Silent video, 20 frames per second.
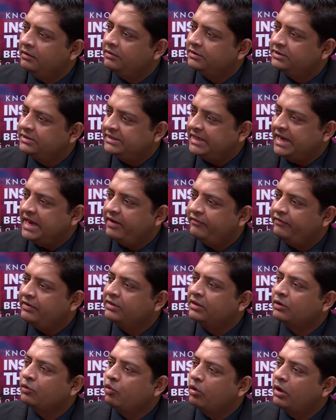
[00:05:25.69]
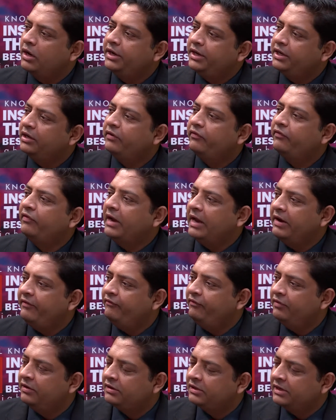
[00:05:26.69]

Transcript: saved and the quality of life will